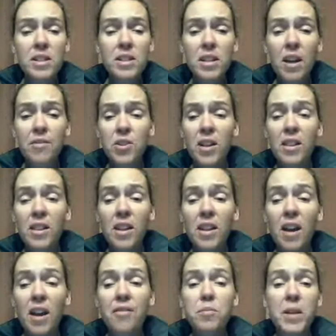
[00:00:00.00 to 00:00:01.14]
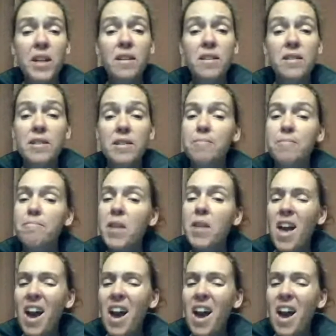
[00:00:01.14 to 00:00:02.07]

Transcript: crazy after I left because